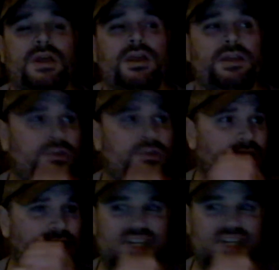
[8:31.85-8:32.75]
You
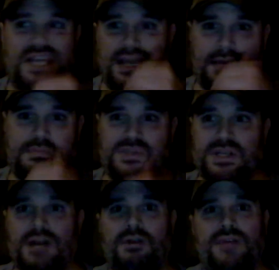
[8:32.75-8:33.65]
get teams,
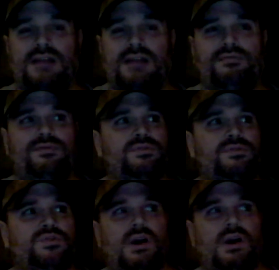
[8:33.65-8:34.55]
that have
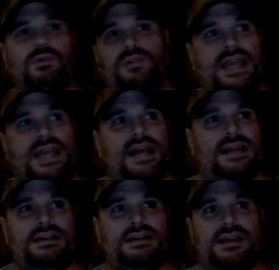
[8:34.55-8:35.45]
struggled to get
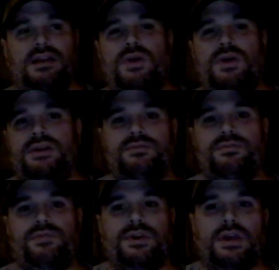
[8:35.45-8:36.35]
in, into
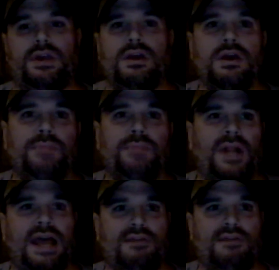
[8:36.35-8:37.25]
the
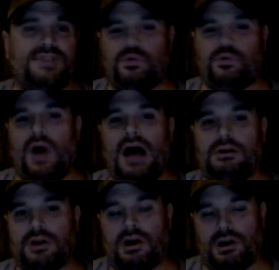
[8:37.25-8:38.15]
playoffs as
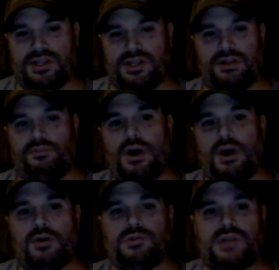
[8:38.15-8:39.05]
wild cards in the
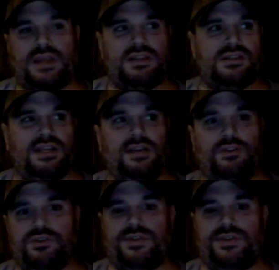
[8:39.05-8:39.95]
pros, like
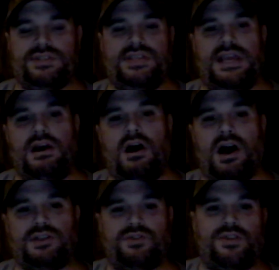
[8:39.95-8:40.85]
Steelers or the
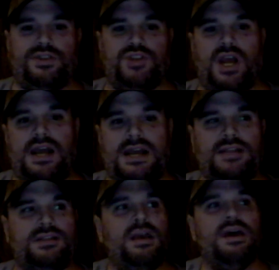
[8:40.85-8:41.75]
Seahawks or the
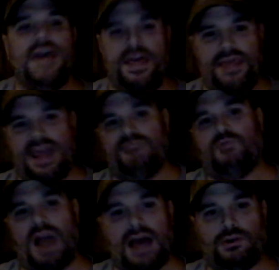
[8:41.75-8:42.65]
Giants, and they've
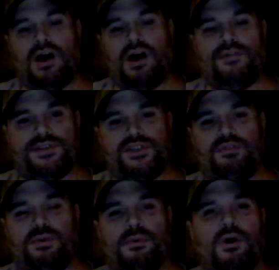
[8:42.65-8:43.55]
rattled off a
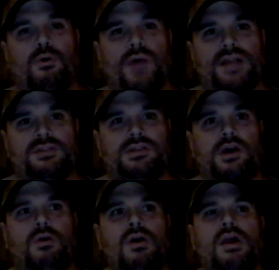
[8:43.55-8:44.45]
Super Bowl win.
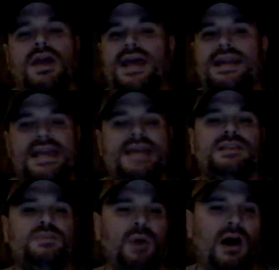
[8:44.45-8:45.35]
So it
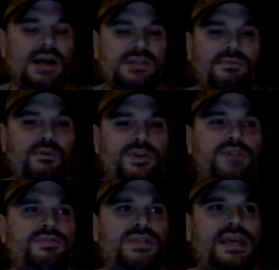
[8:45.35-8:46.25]
is possible.
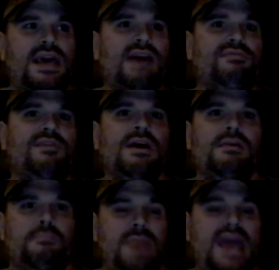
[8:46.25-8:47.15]
UCF
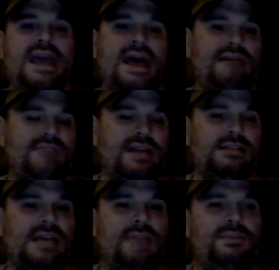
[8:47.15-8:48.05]
may have that
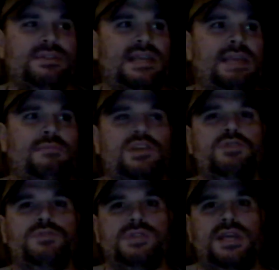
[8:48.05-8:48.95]
type of team.
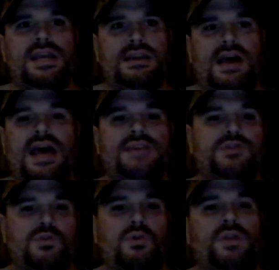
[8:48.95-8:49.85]
You see in high
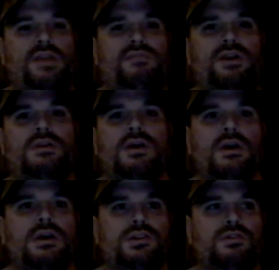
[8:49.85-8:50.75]
school even,
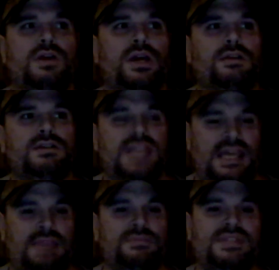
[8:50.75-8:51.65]
you get
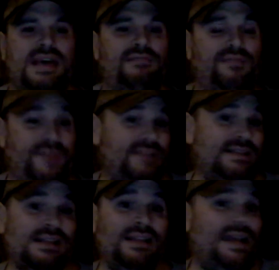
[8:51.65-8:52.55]
teams that
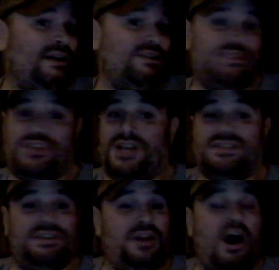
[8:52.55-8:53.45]
physically are
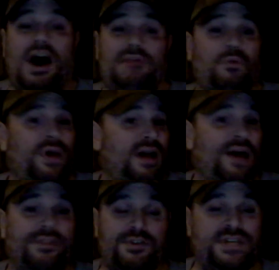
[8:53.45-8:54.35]
just not what
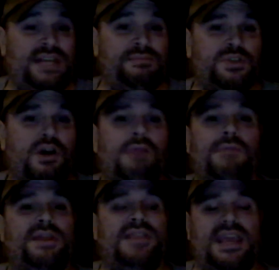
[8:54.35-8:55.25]
other teams are,
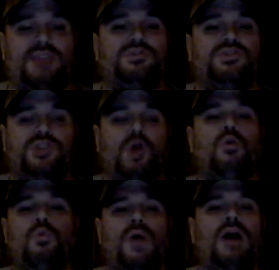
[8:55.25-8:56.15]
but they are so
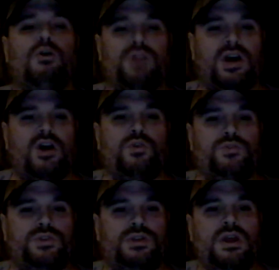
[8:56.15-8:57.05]
well
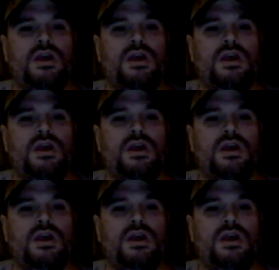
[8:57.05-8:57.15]
coached.